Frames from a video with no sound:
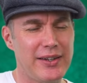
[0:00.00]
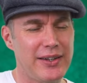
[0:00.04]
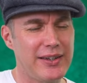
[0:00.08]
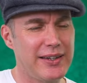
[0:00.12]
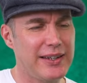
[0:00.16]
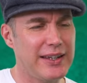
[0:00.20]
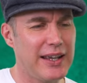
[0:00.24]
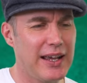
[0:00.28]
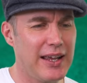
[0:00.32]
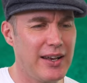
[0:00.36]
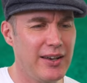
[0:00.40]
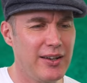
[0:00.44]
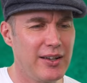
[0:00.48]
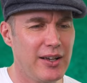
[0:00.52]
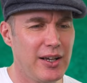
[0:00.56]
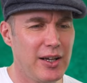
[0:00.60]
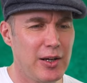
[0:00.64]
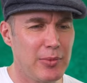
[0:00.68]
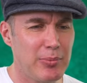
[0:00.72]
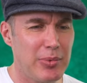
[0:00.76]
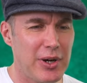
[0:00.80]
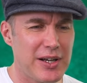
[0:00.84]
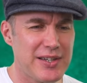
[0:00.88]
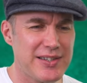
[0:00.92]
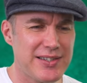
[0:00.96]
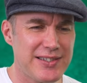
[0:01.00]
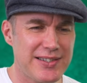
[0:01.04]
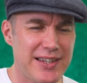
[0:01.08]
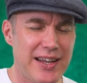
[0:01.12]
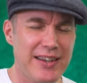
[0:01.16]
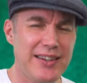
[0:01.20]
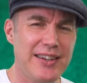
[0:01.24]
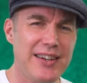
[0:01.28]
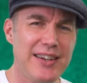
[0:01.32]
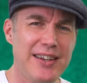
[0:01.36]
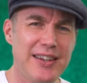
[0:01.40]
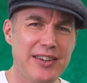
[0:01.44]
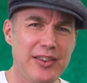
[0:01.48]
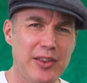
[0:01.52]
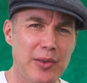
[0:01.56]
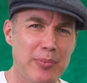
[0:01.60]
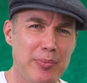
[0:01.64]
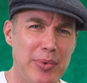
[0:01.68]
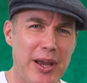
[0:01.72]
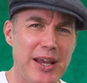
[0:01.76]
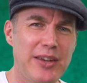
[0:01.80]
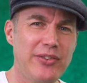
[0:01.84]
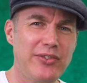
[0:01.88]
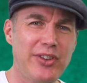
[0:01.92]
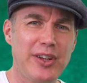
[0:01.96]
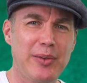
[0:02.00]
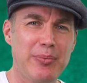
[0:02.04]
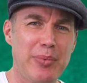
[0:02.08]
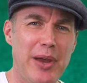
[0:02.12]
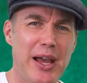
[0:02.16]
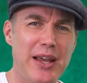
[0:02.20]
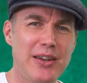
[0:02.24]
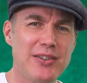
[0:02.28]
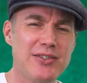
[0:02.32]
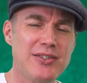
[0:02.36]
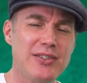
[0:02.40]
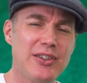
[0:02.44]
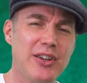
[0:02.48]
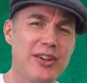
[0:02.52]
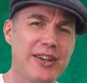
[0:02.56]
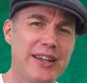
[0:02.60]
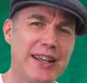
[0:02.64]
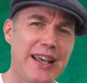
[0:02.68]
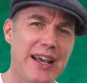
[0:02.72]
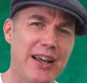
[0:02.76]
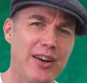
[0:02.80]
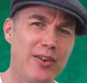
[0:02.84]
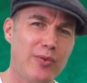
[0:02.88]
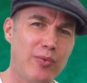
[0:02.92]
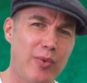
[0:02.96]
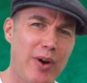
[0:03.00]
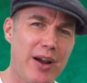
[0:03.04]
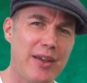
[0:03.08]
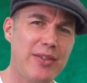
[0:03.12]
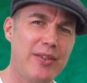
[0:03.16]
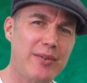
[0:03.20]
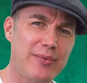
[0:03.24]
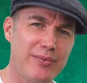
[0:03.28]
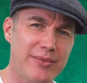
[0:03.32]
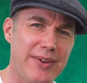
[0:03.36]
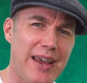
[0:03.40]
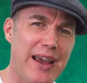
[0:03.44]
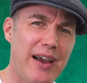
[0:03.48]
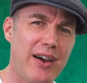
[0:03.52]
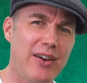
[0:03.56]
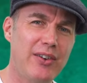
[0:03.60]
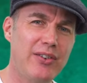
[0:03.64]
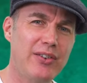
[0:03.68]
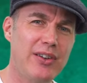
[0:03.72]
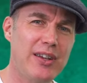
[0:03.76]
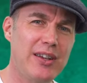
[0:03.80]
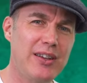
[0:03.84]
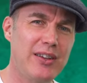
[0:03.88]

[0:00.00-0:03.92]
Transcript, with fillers: And again, by studying the basic patterns, learning how to write them down,